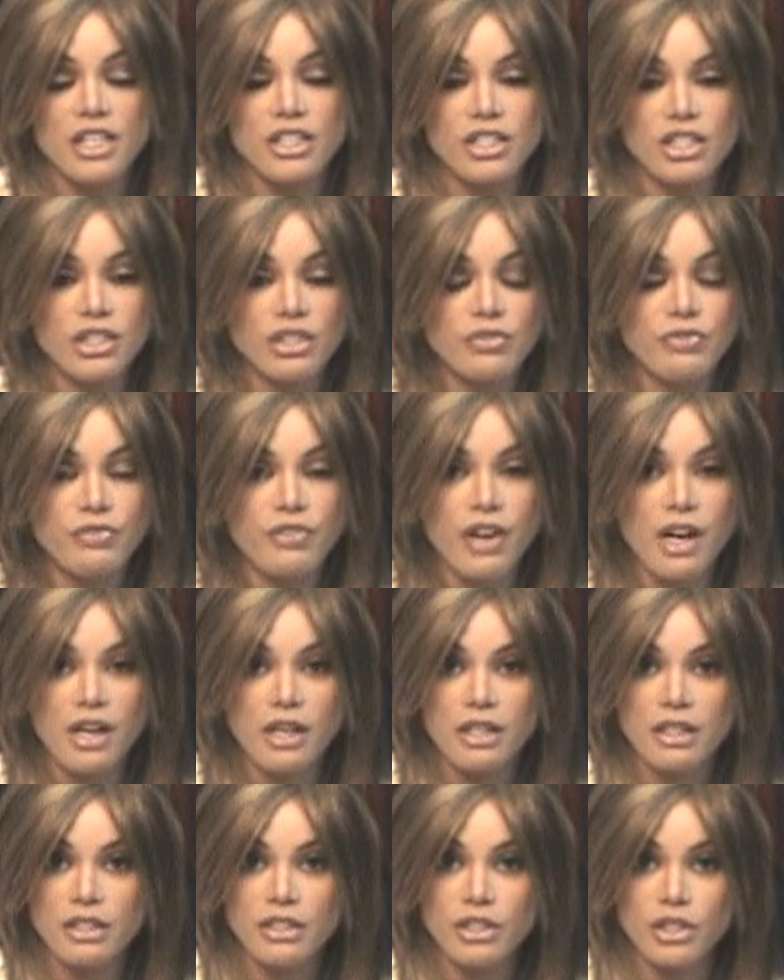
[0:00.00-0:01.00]
just
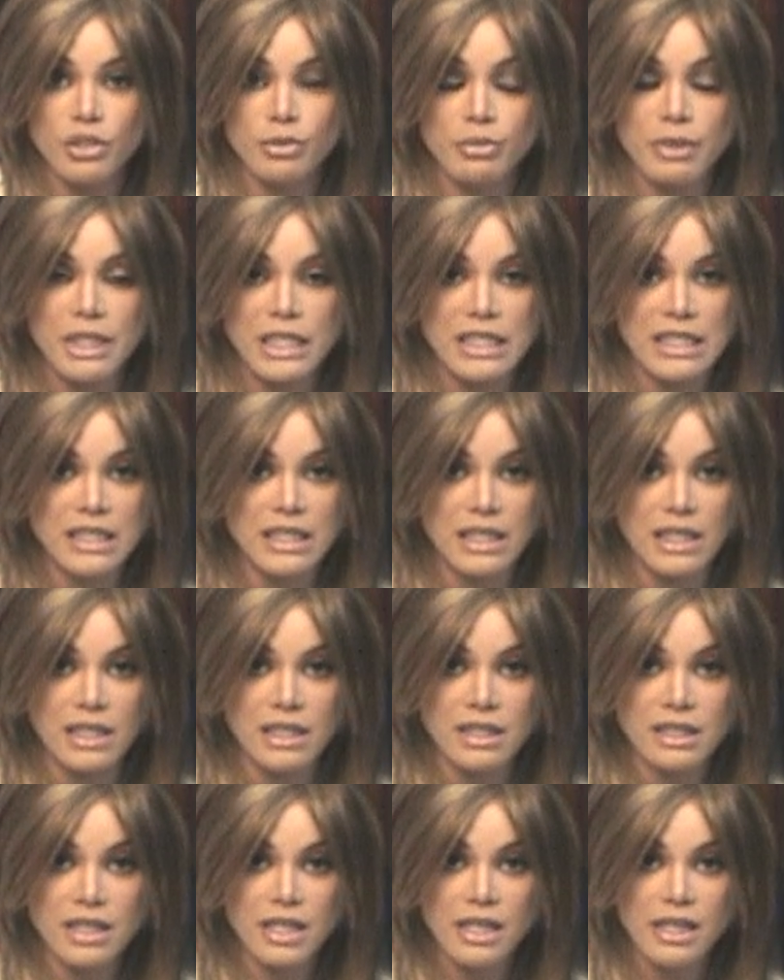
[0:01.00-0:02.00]
far too many
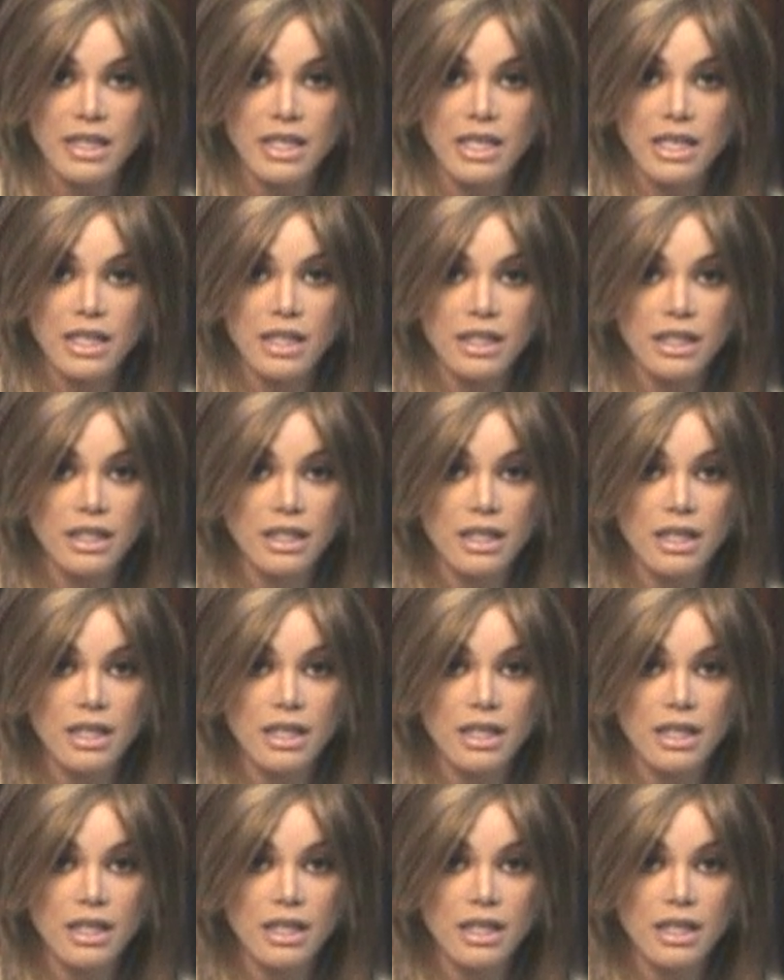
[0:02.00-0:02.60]
scenes, I think.